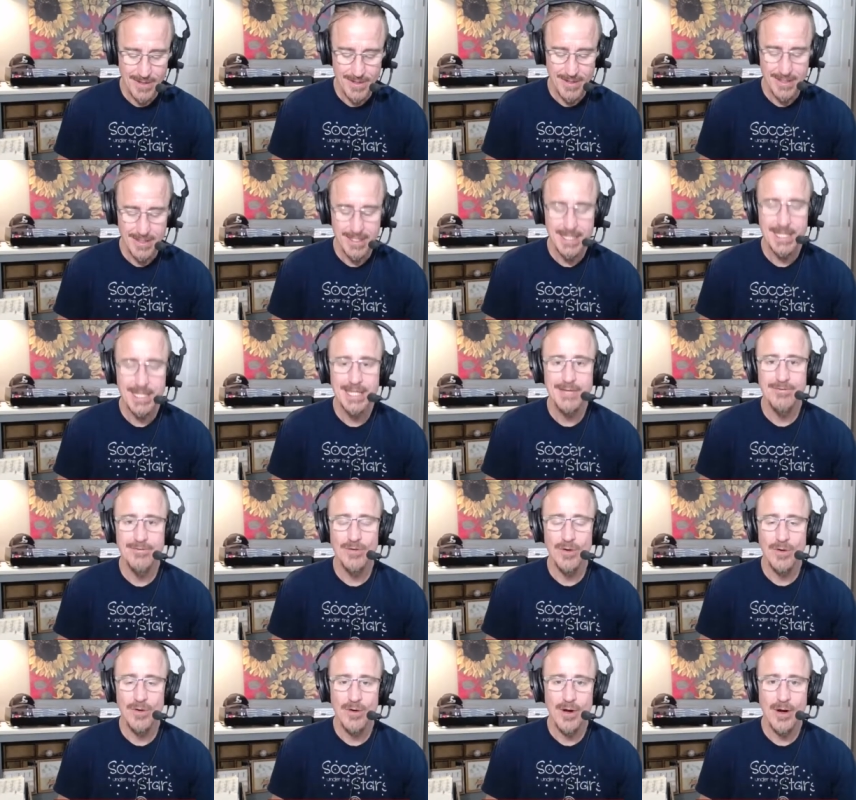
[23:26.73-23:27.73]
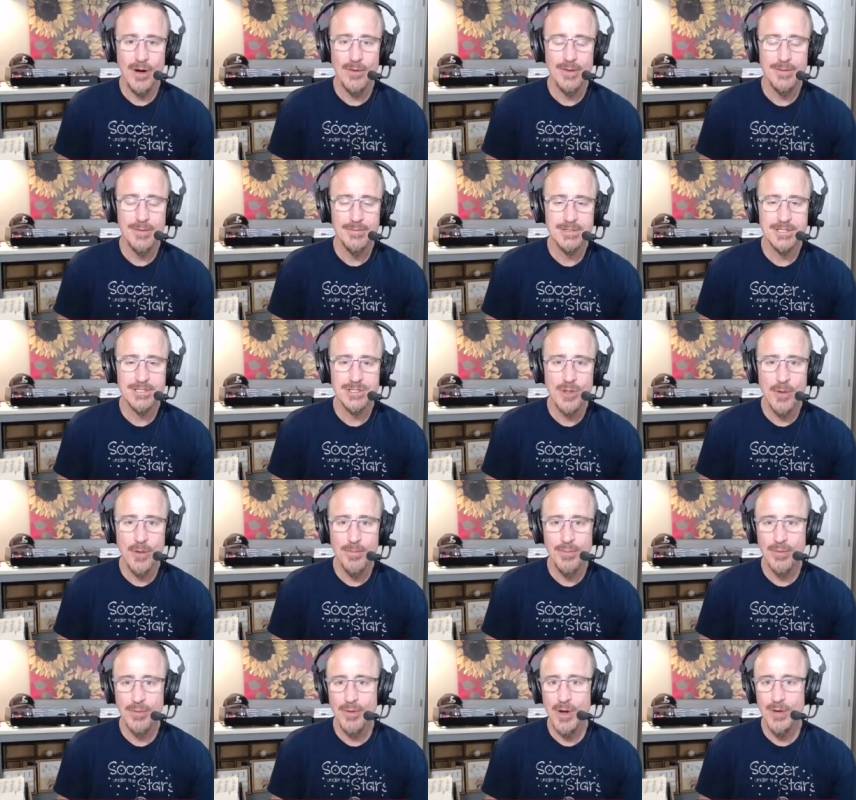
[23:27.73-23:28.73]
Evil. Are we so
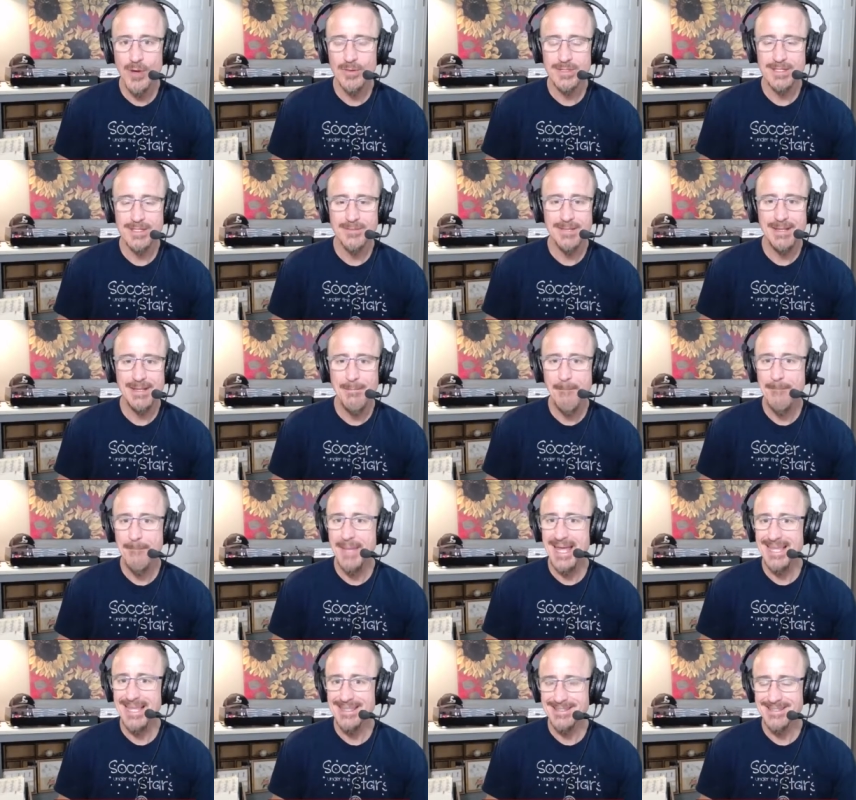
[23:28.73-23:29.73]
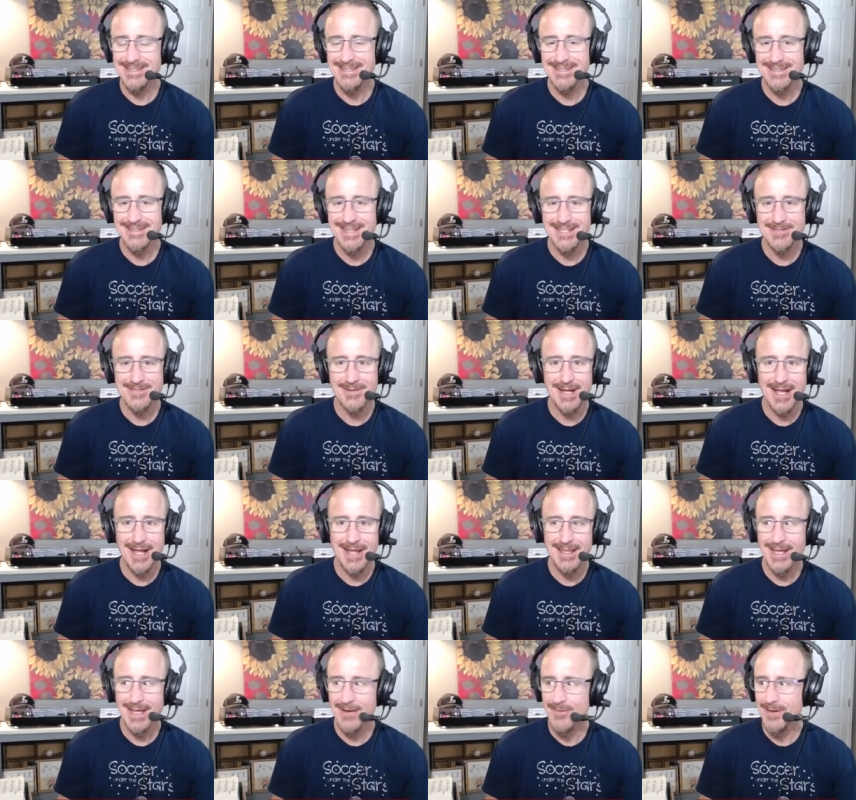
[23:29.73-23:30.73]
prone to be bent? That's what I, I
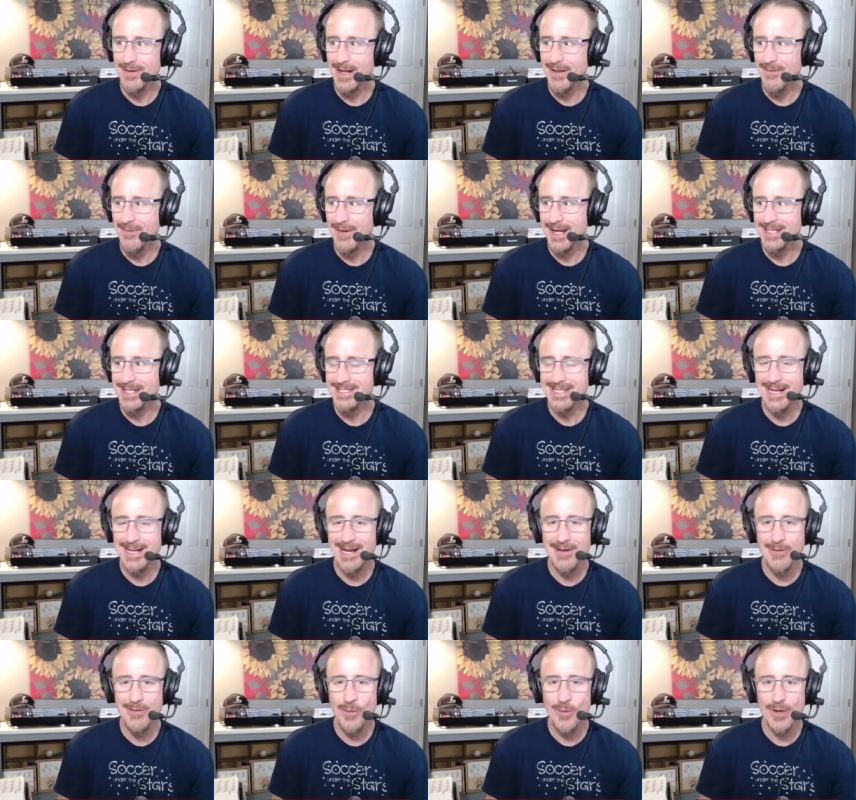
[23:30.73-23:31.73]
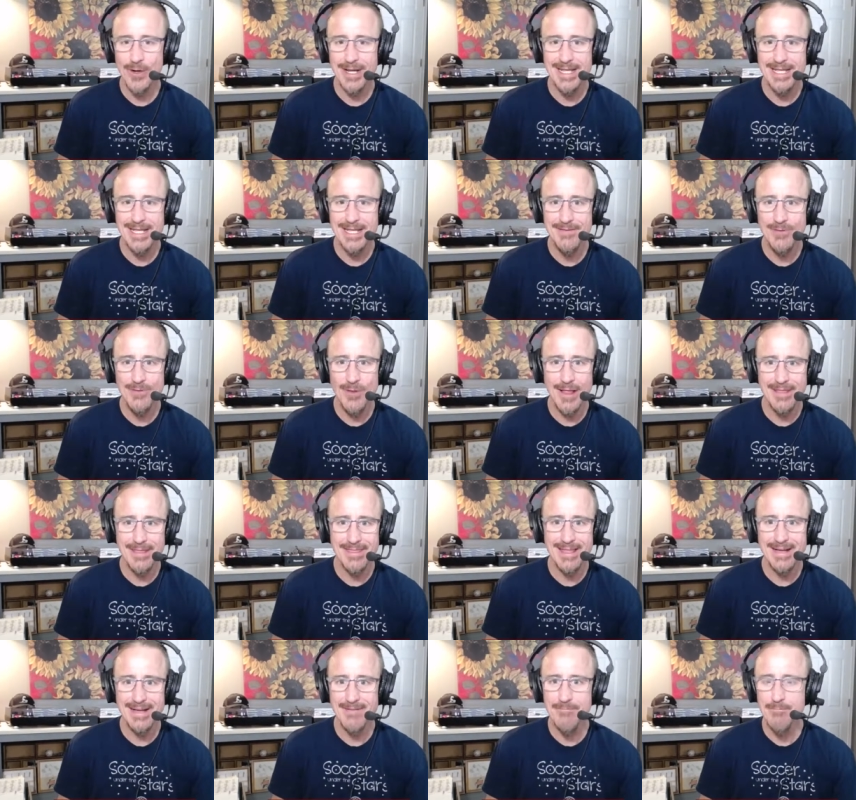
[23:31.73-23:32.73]
like when I when I see hear the word evil, I
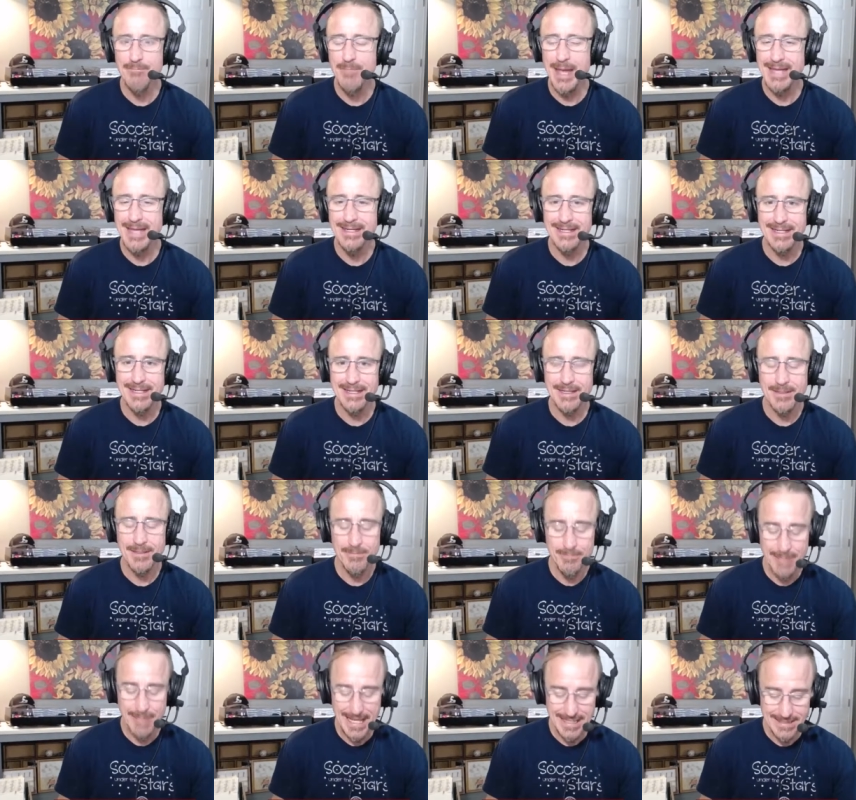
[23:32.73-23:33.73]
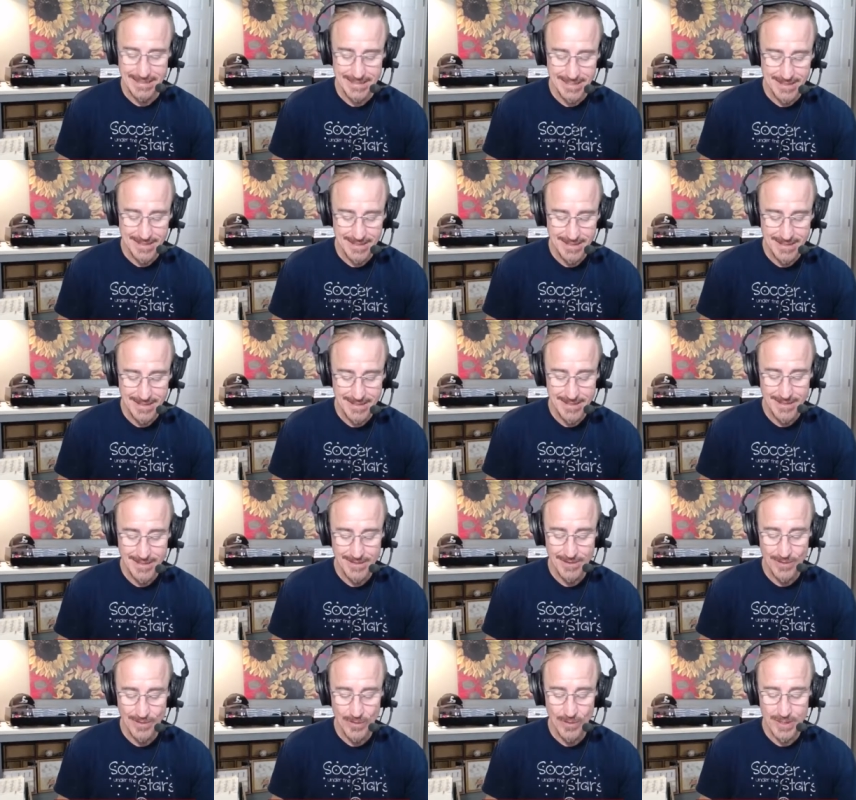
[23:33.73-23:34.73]
think of bending, bent.
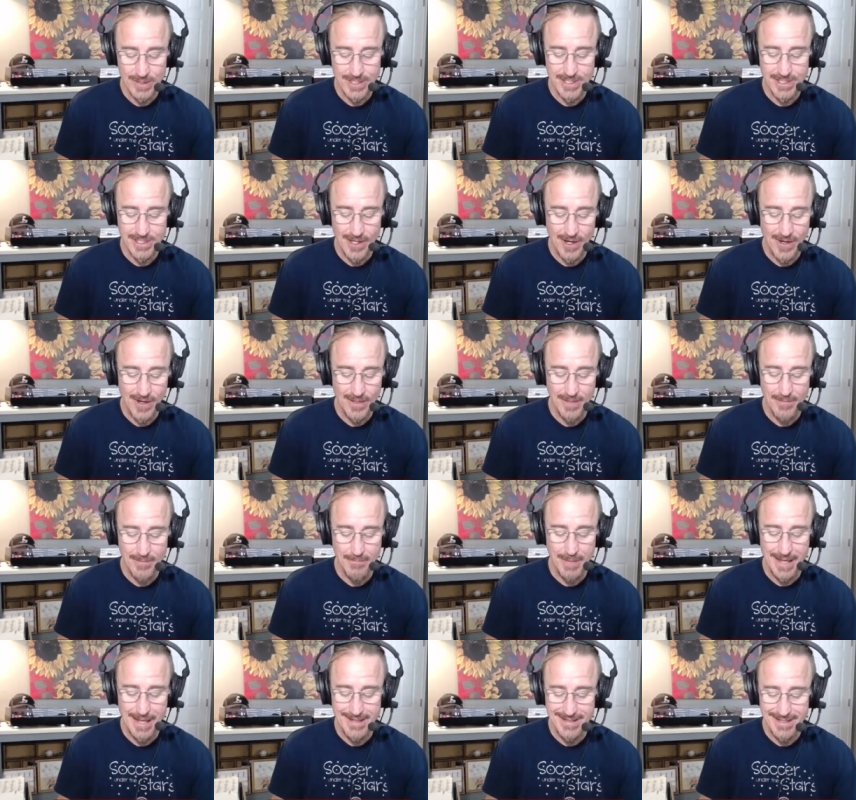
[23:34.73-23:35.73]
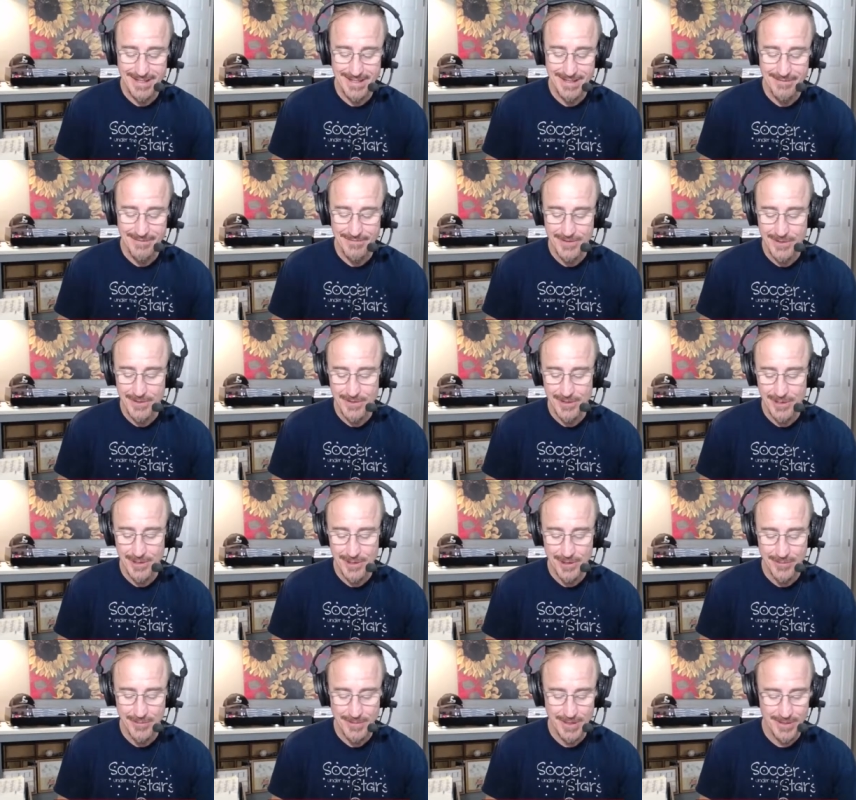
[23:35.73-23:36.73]
The Lord saw the bending of hu- the
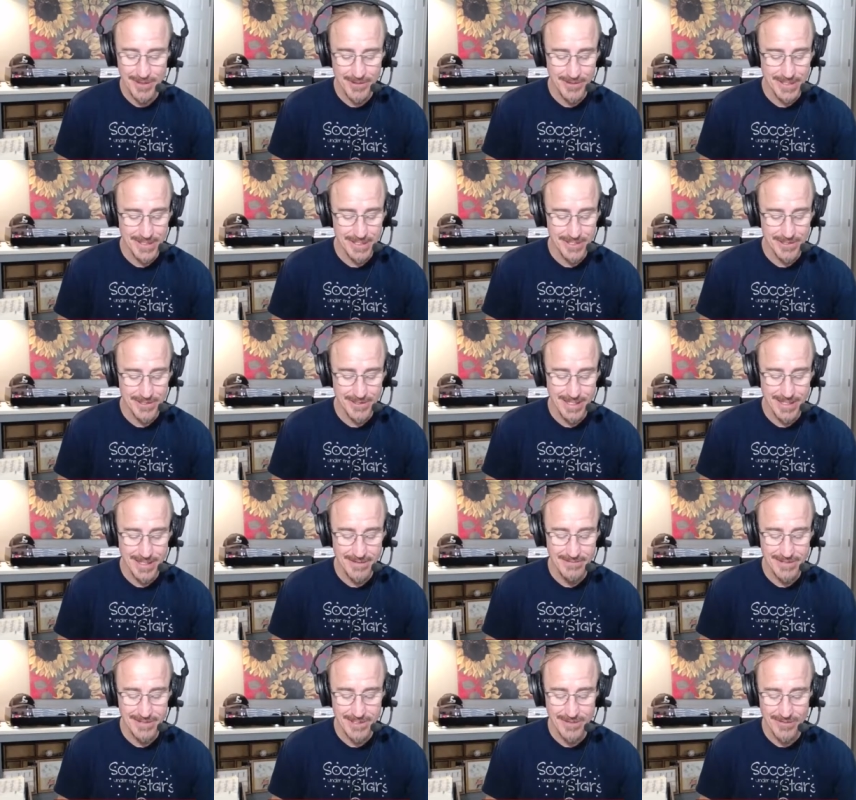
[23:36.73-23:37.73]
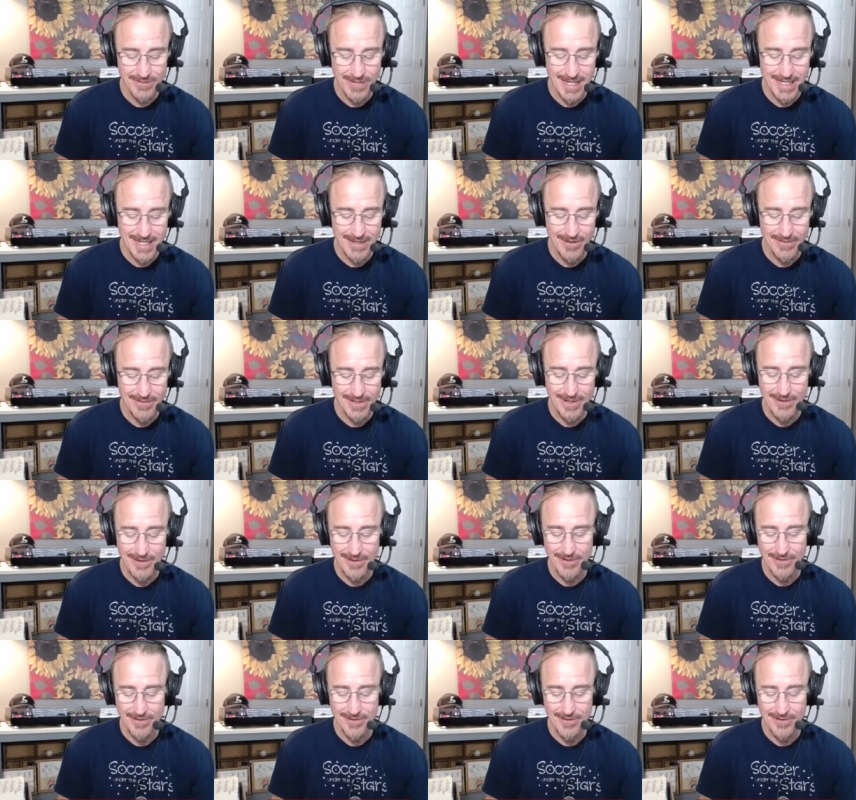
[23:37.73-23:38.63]
human creature that he was great on the earth.